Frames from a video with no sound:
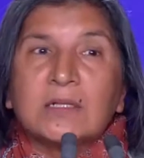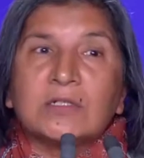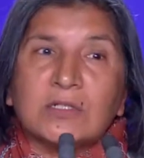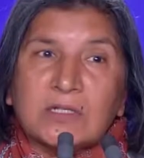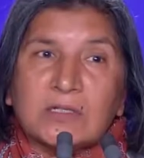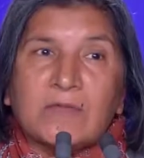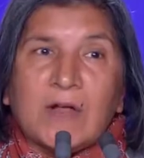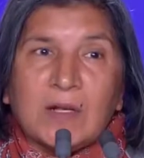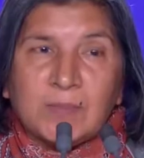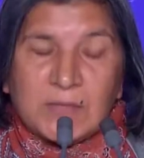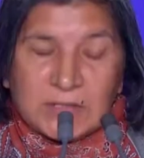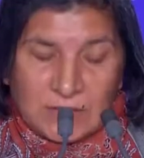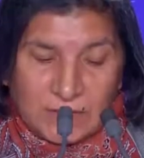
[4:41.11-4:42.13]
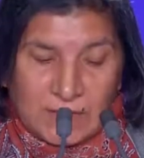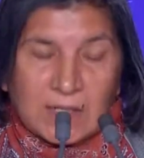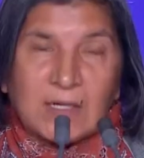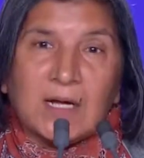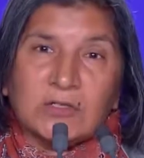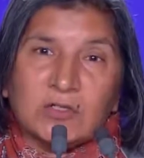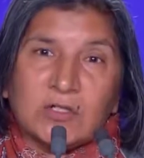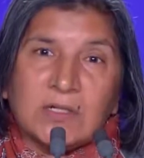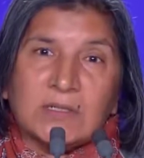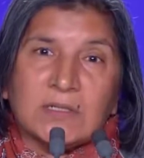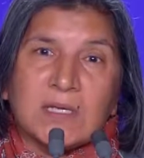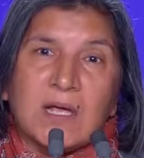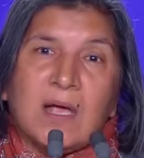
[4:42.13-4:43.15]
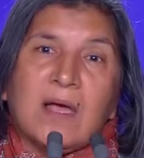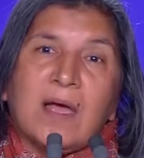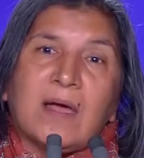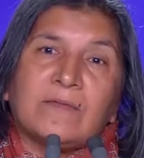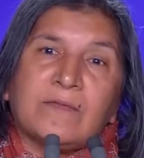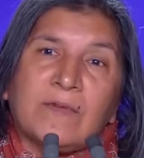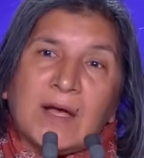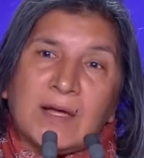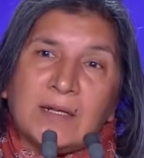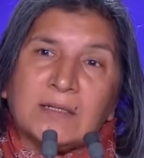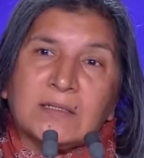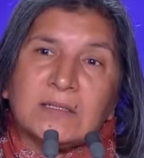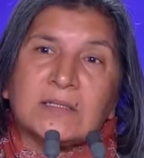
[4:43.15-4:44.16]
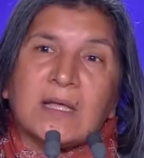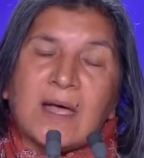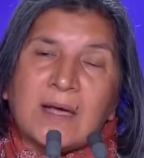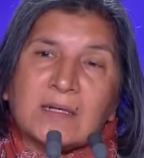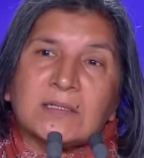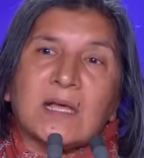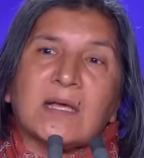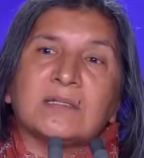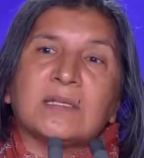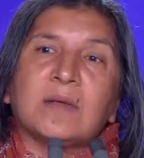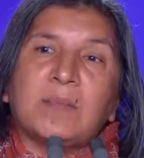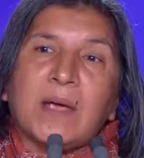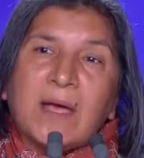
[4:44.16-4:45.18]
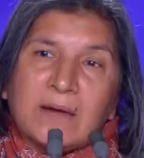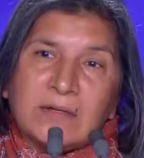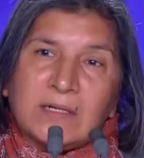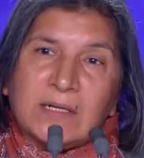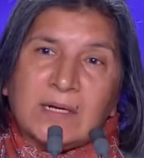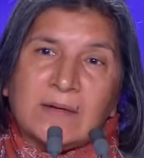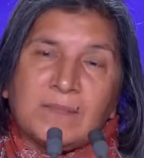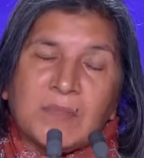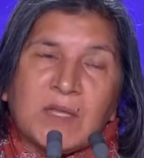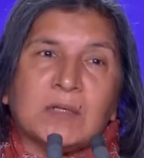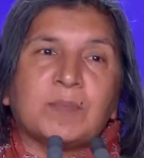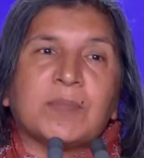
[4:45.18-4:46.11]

to the development of their countries. And violence acts as a barrier. It